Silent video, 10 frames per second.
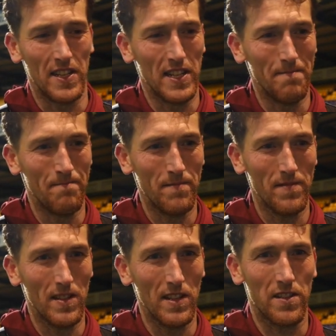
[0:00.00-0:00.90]

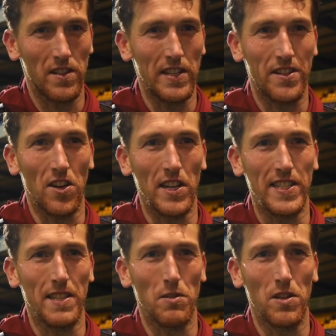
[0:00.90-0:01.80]
It's not
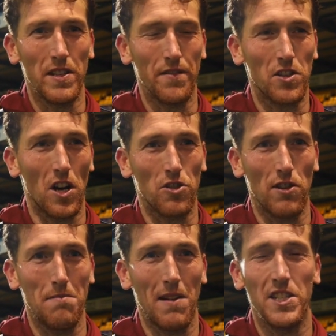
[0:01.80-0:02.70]
easy, but you've just got to
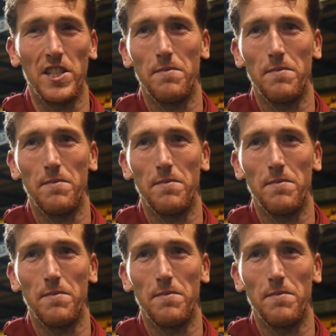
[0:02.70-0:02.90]
try and manage